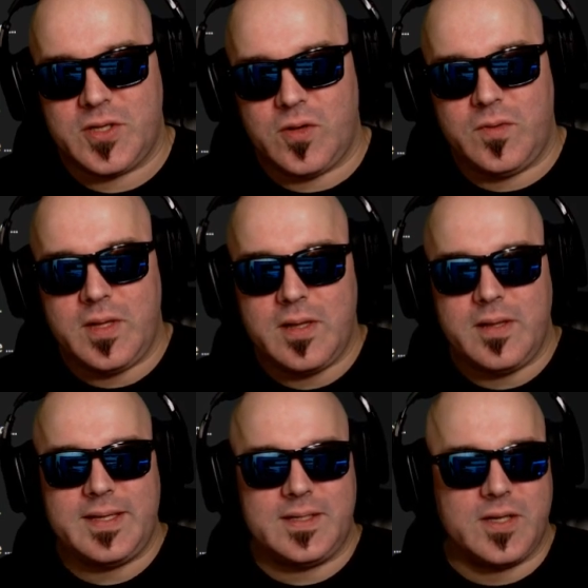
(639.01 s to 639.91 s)
So
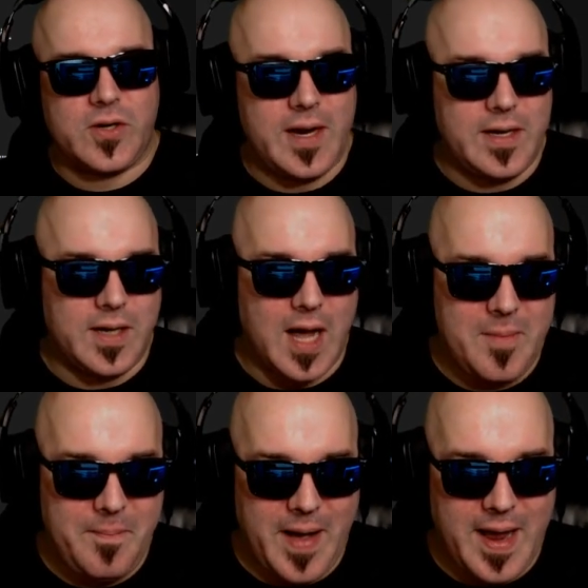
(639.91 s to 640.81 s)
this is a great
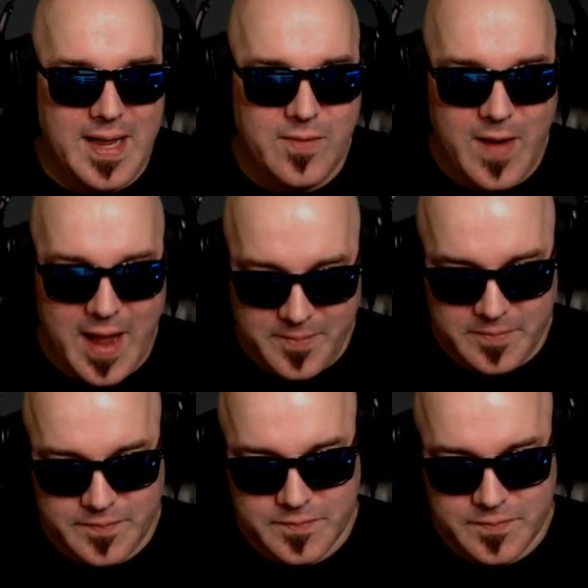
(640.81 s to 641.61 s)
comment by Erad.